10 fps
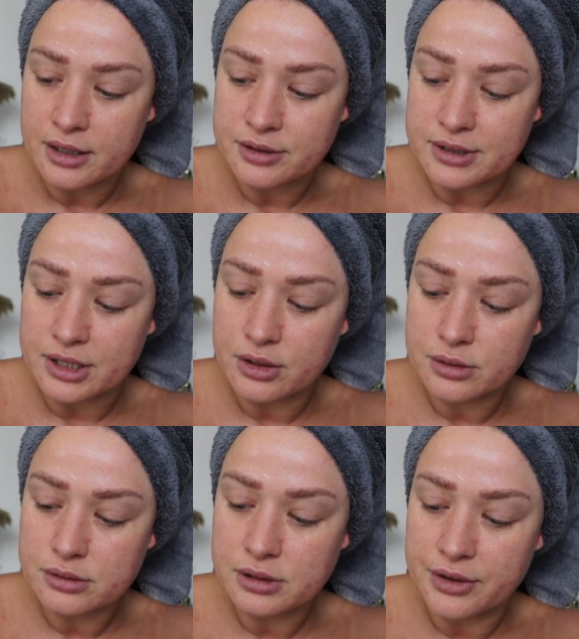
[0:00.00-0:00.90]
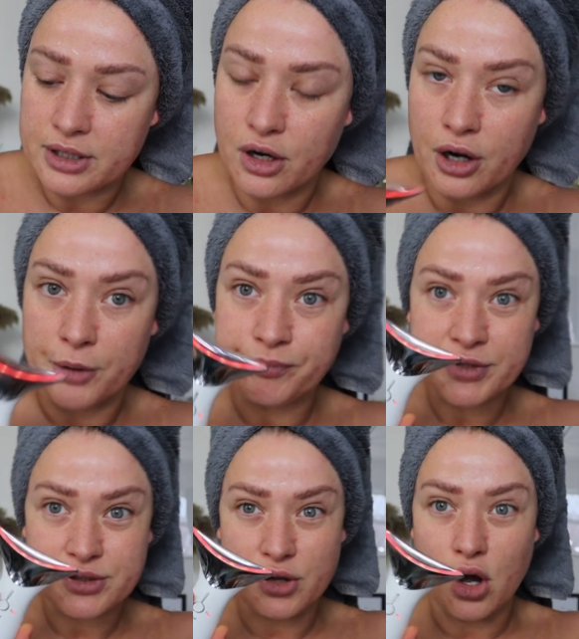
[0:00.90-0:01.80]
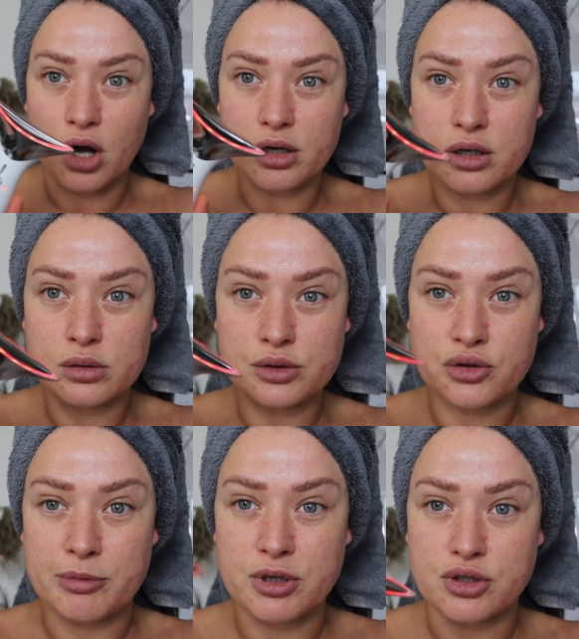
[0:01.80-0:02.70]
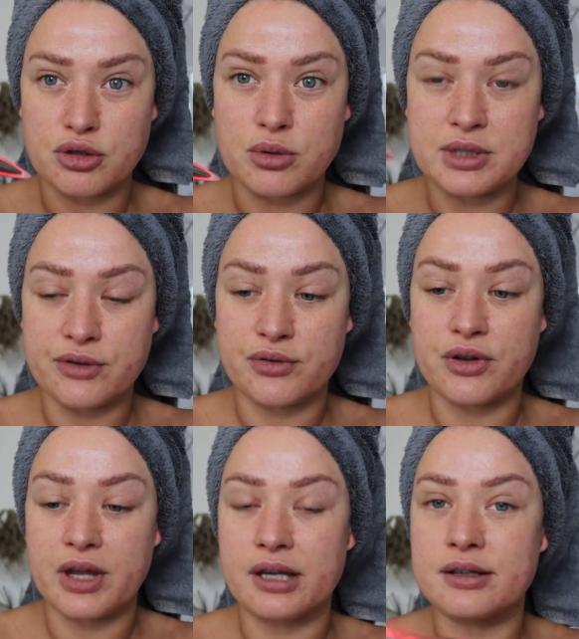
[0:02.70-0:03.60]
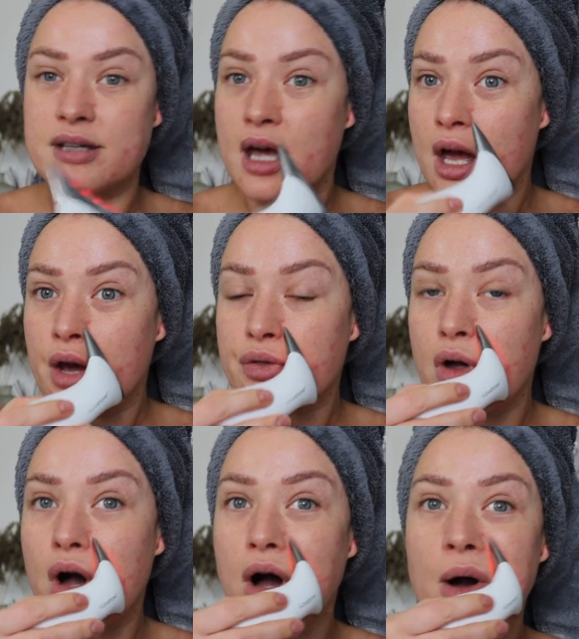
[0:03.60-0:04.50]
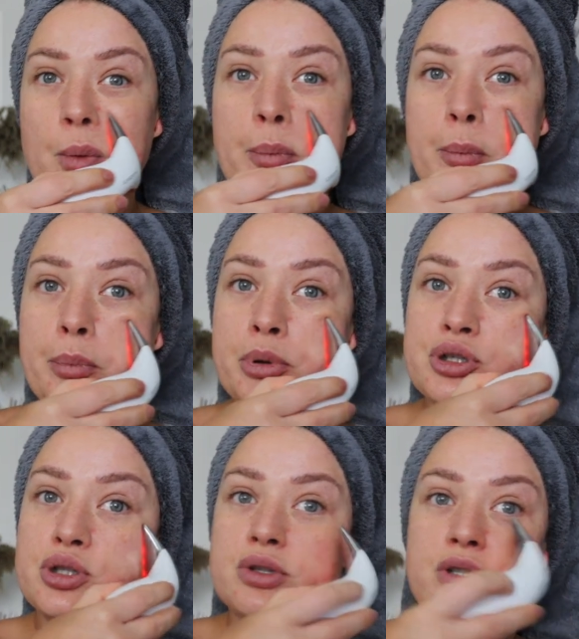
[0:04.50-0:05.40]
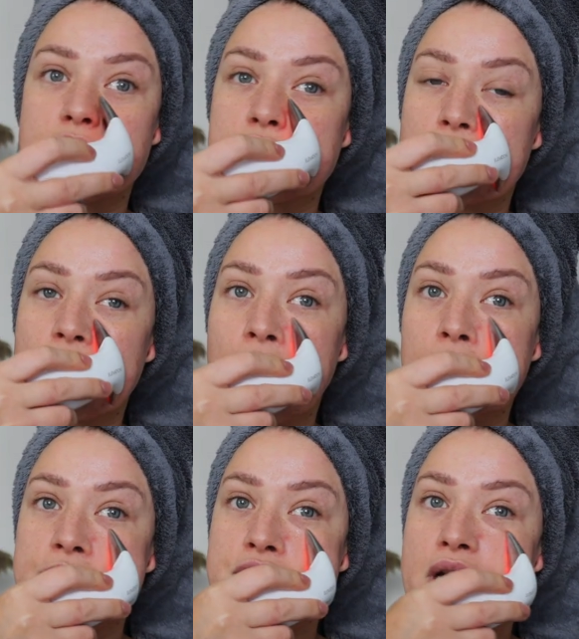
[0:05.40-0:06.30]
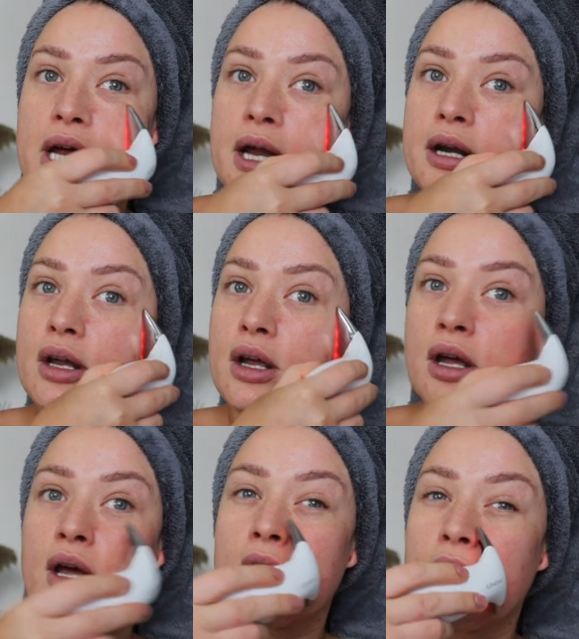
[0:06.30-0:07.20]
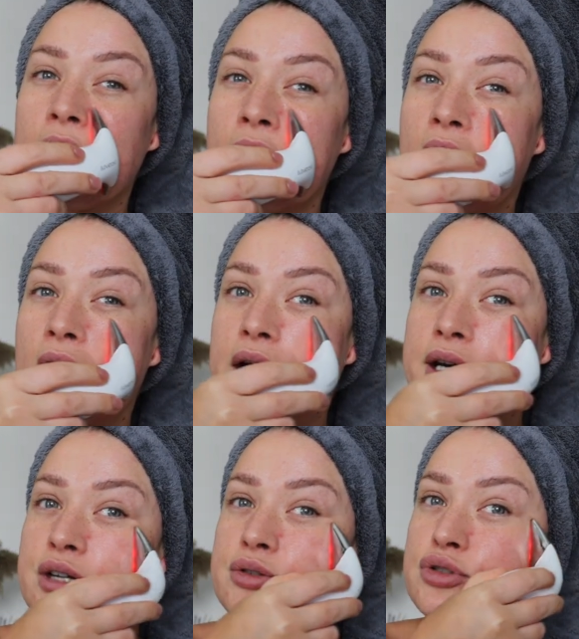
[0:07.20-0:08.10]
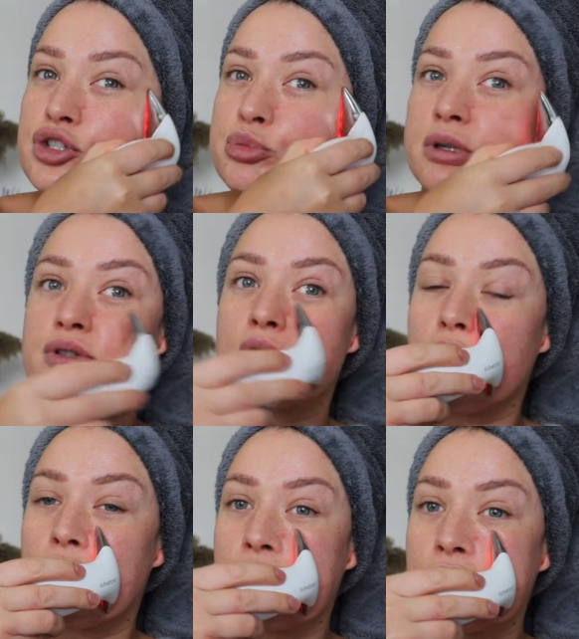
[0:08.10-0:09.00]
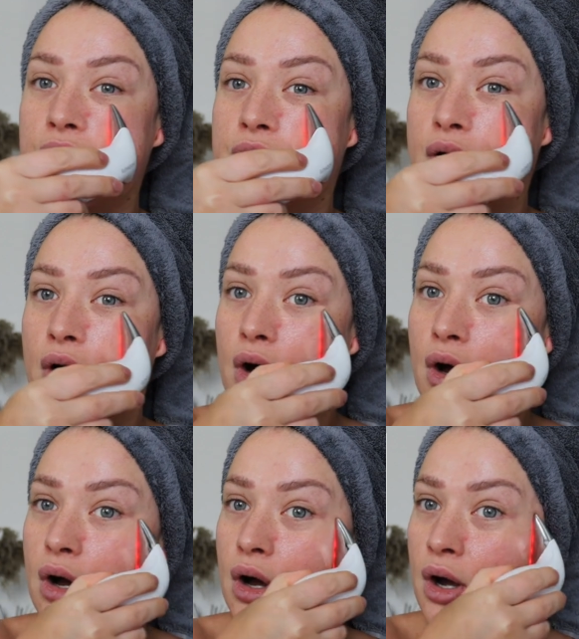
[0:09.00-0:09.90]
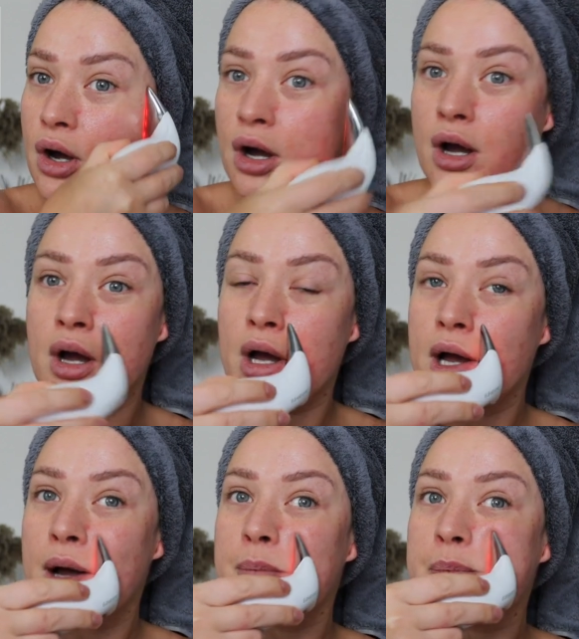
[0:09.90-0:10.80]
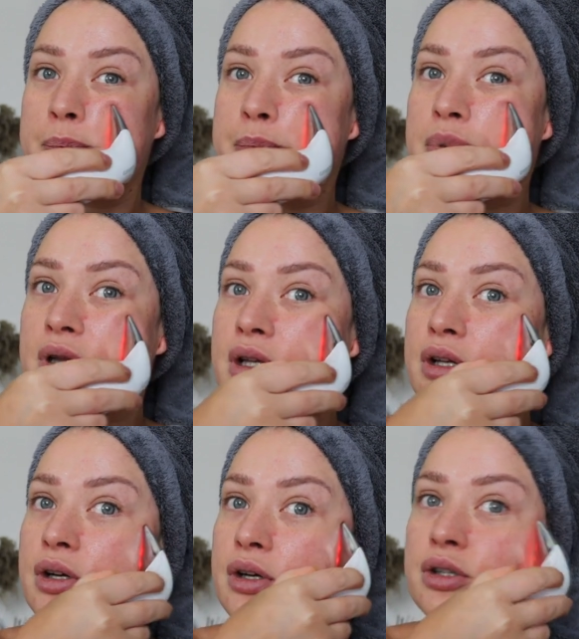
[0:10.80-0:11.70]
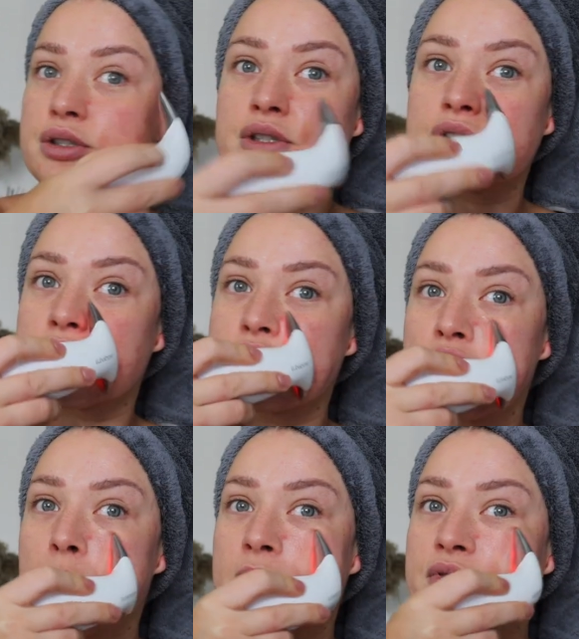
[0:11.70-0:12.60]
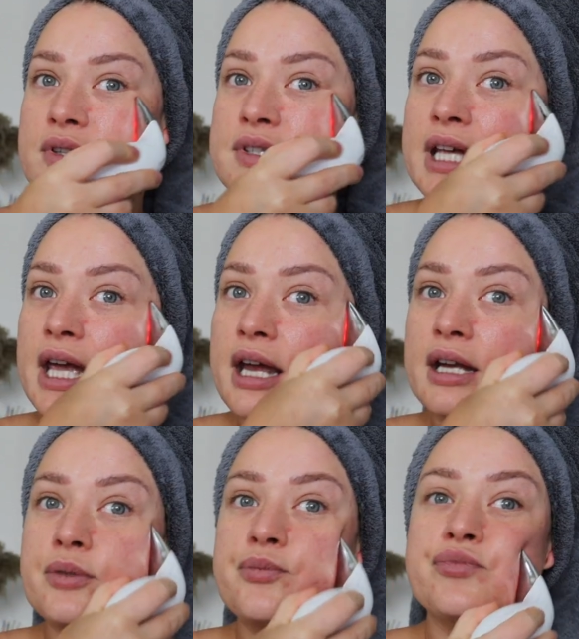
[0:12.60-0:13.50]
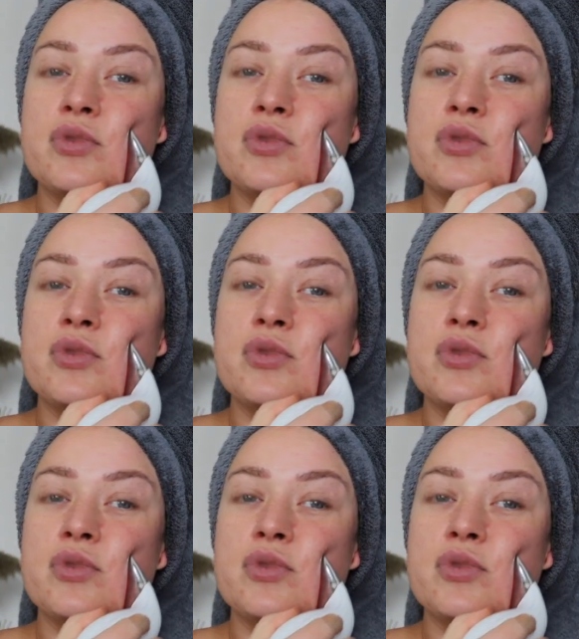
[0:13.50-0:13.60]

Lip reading: So it's cool and then hot. So the hot and cool treatment do different things. The hot produces collagen and just brings all your blood to the top of your skin.